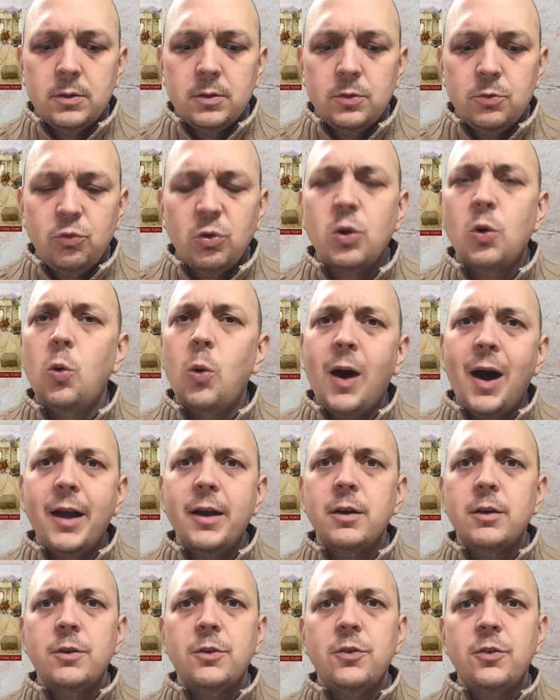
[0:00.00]

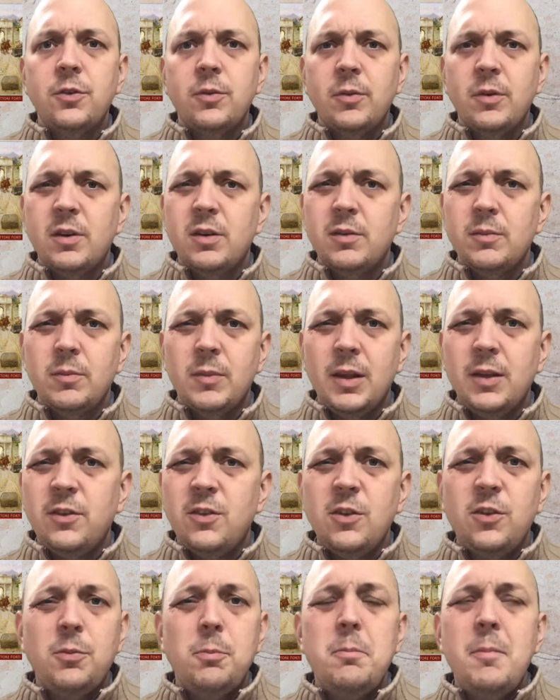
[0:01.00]
requires, it's
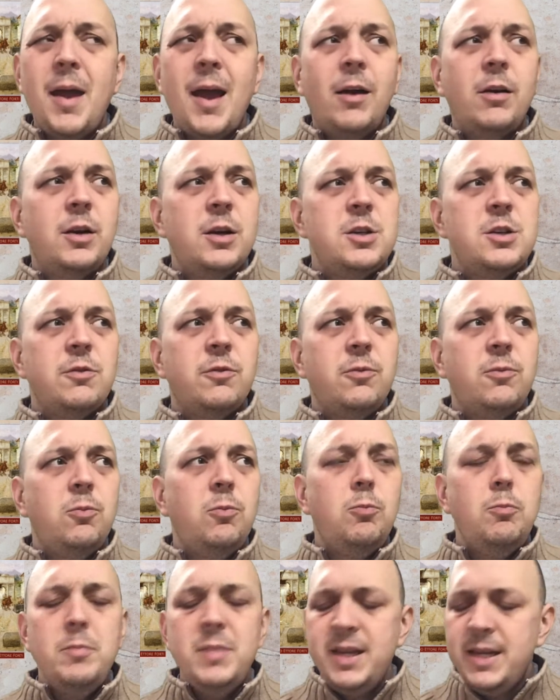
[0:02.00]
this marriage of
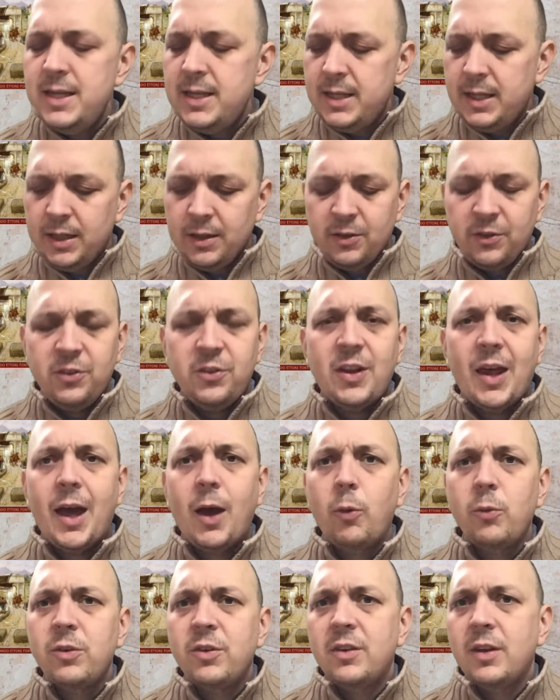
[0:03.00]
meaning and
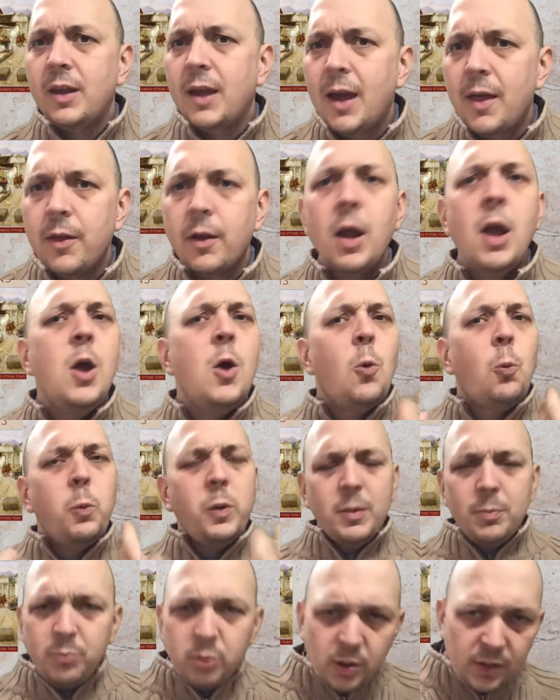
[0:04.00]
sound together. When
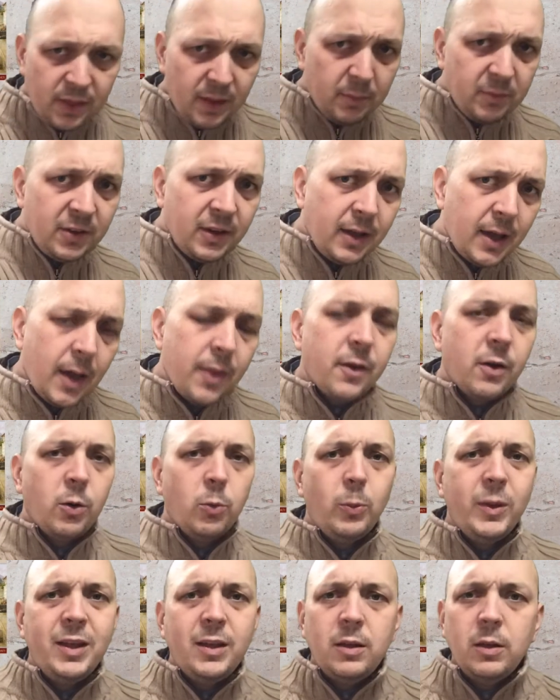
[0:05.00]
we put them together
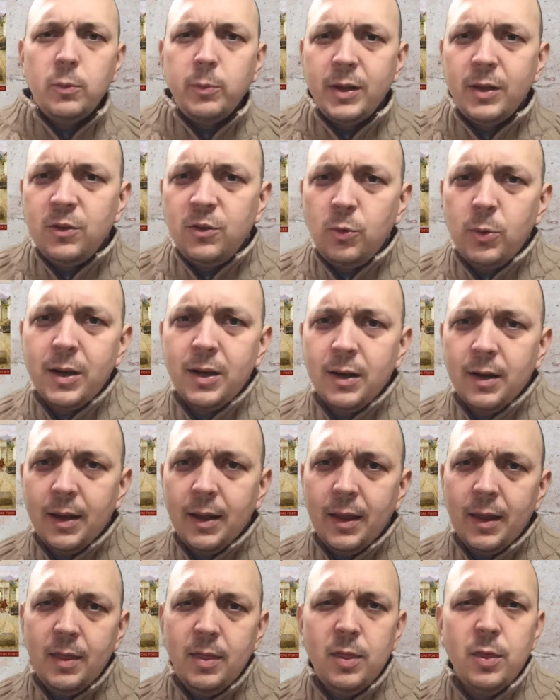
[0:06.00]
and we do it
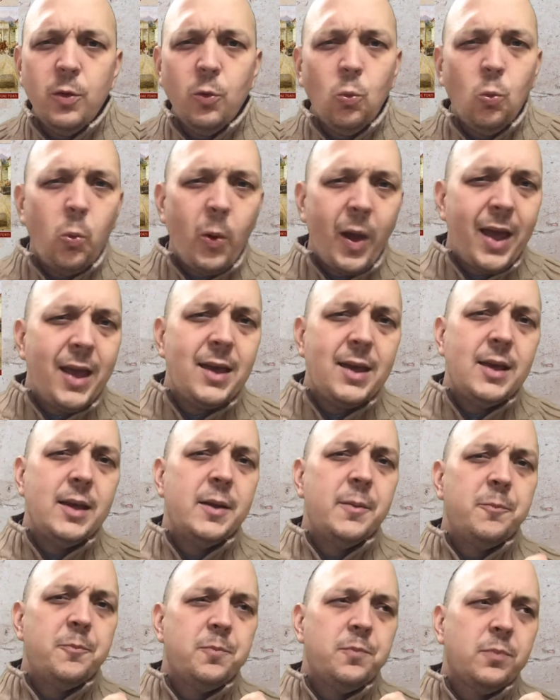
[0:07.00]
in the way
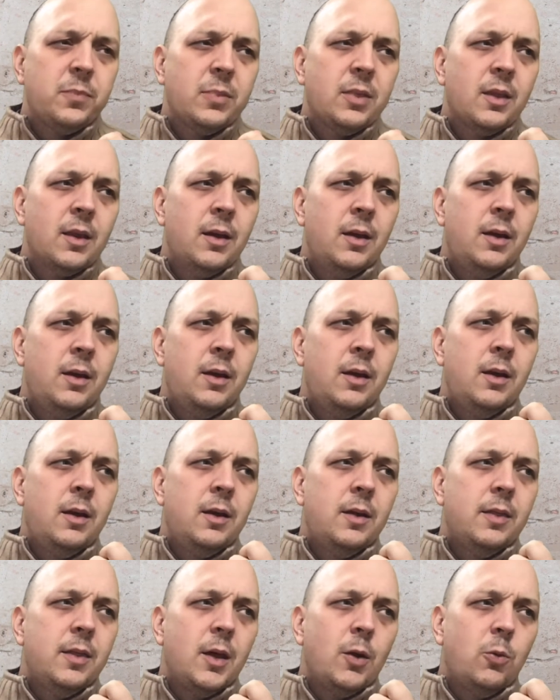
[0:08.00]

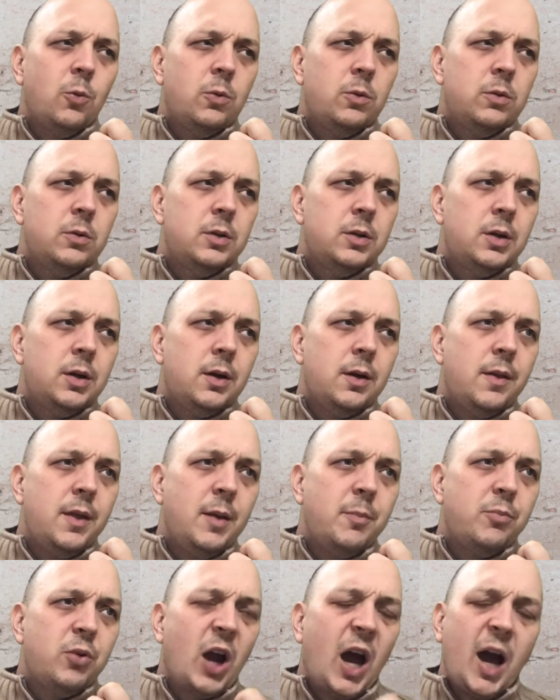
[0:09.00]
that
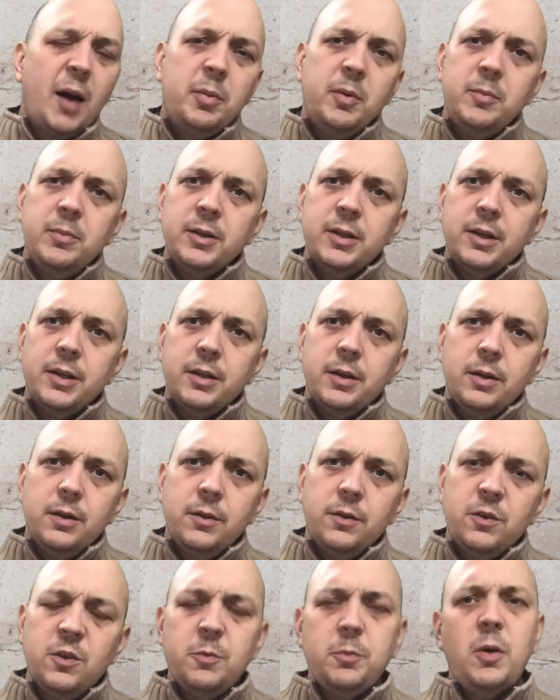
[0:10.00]
they probably
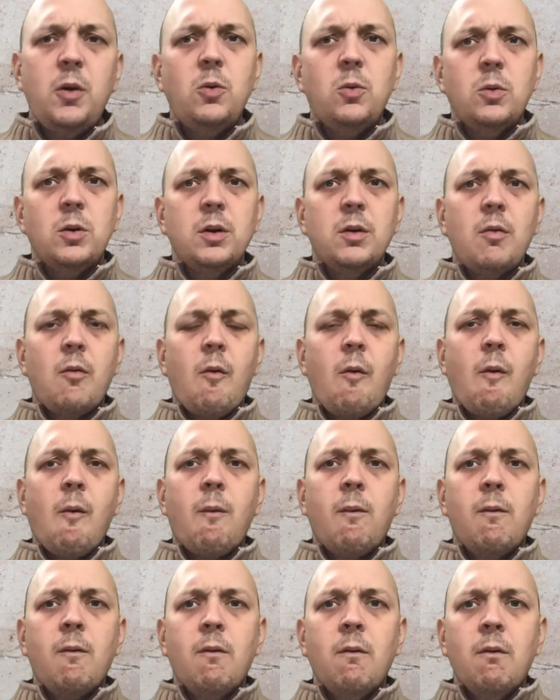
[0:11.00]
spoke,
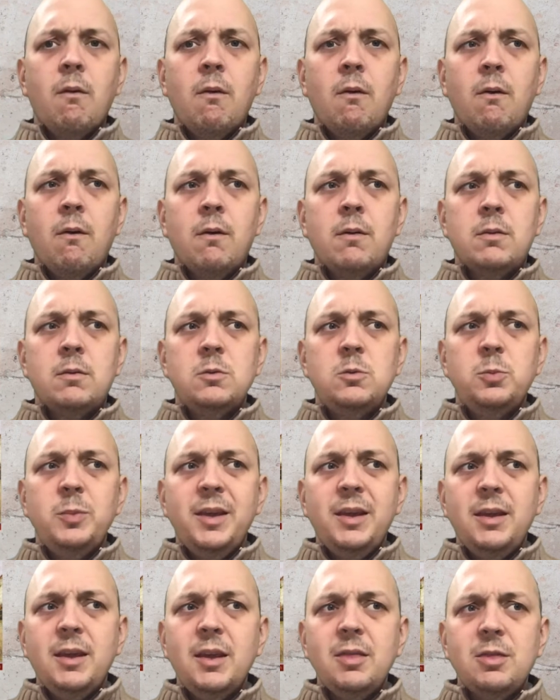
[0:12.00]
when
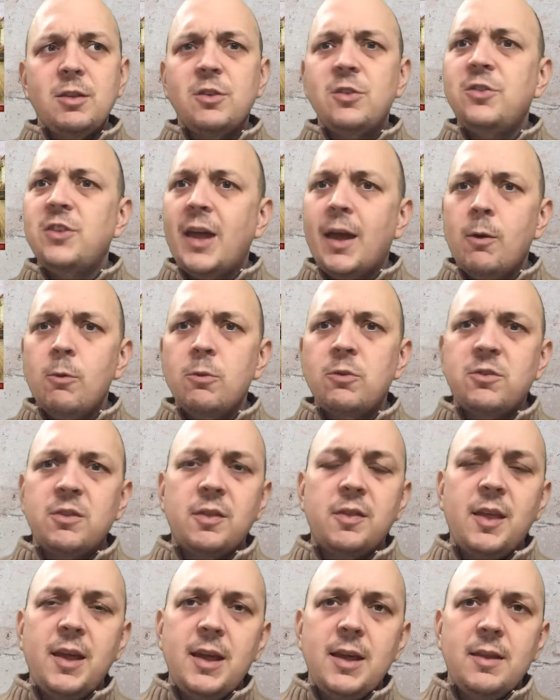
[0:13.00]
we get the sounds
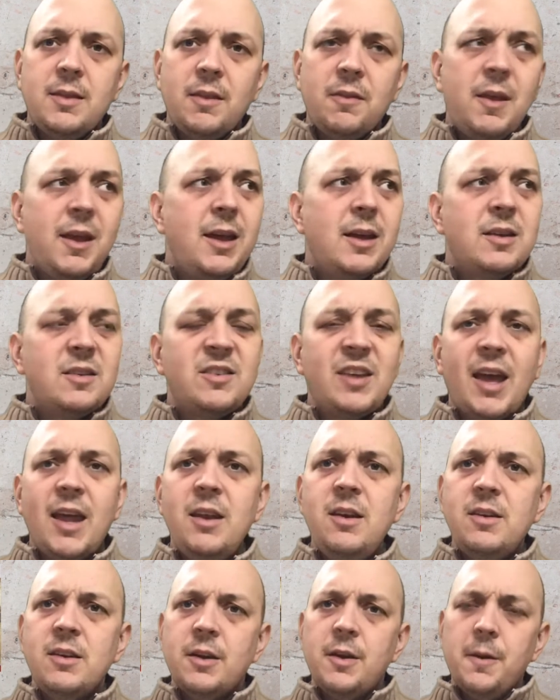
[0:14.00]
that they
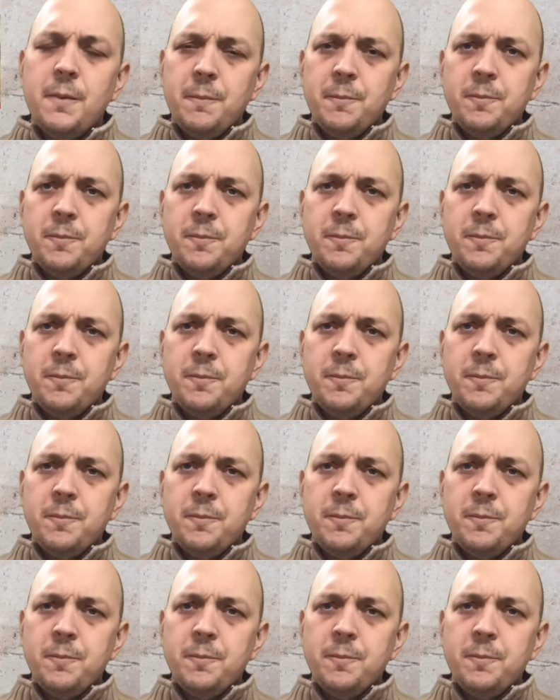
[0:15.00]
intended,